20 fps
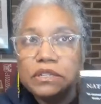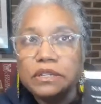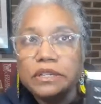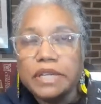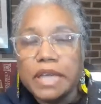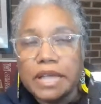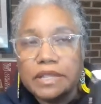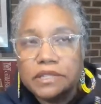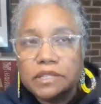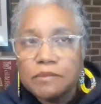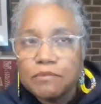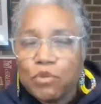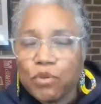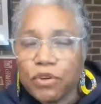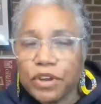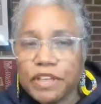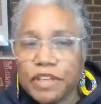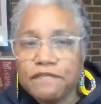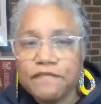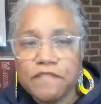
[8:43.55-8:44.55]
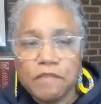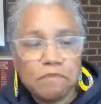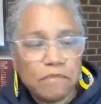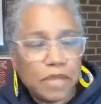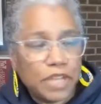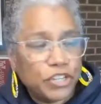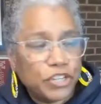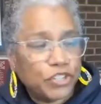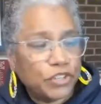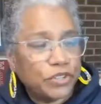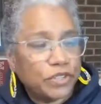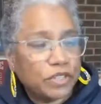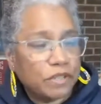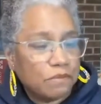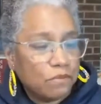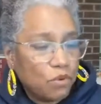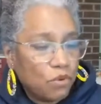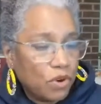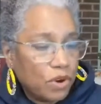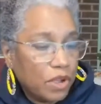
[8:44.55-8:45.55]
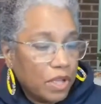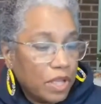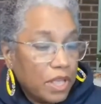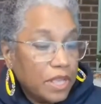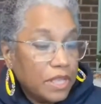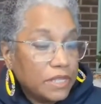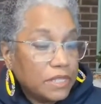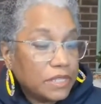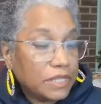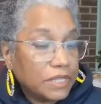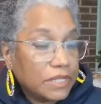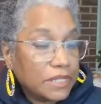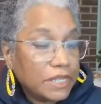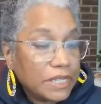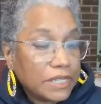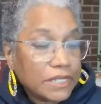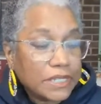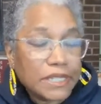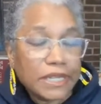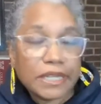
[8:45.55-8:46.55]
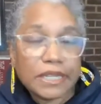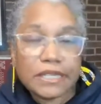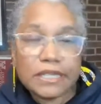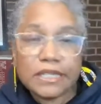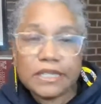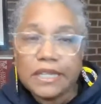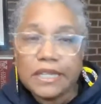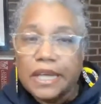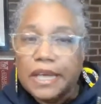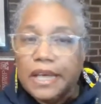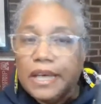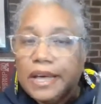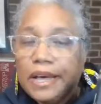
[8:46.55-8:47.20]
to get some more information, some more statistics.